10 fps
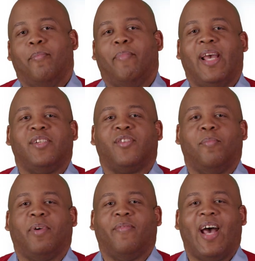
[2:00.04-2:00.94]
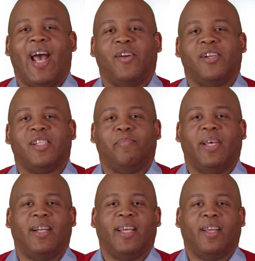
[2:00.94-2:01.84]
based on providers
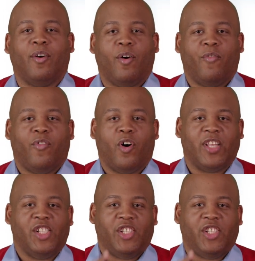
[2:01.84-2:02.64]
billing for the